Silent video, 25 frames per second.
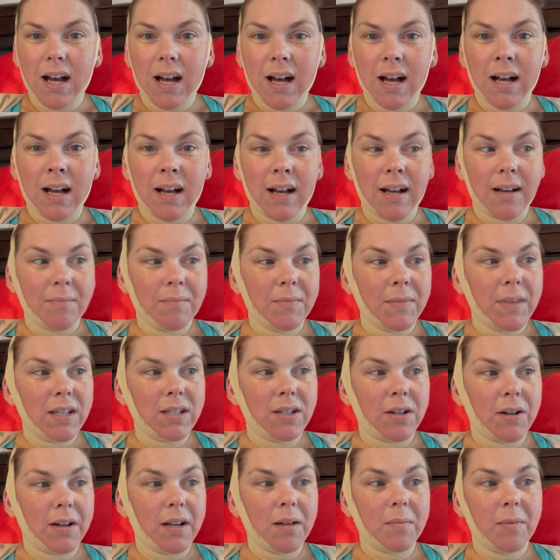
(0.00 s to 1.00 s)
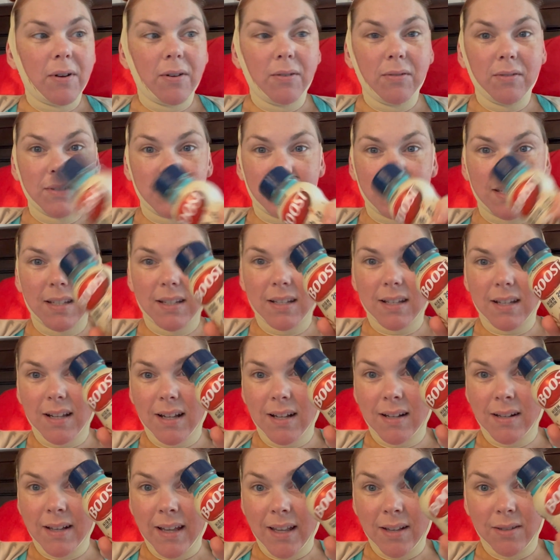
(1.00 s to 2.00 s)
um, they talk about
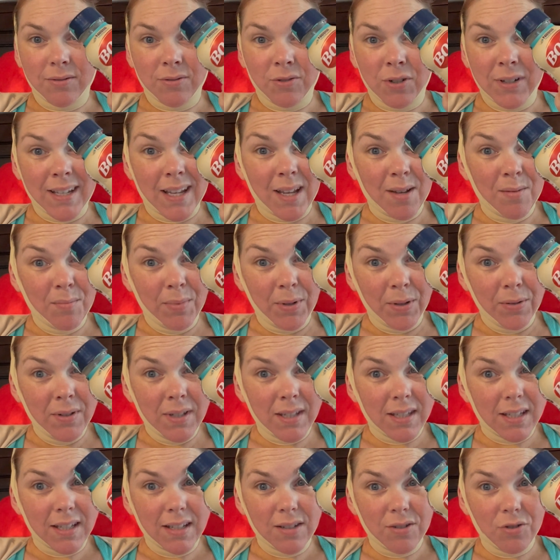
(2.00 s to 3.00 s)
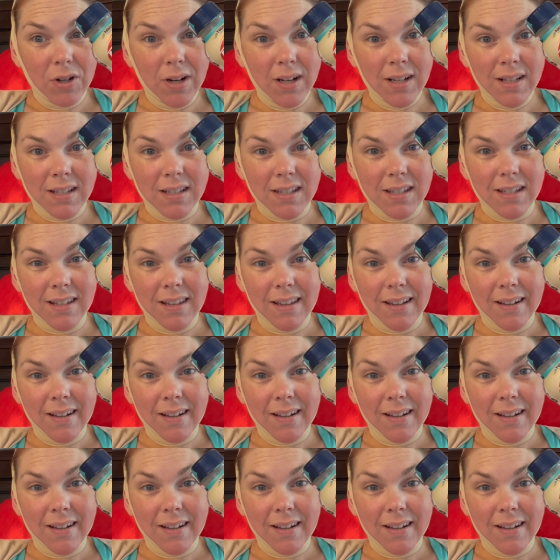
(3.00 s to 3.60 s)
drinking Boost drinks,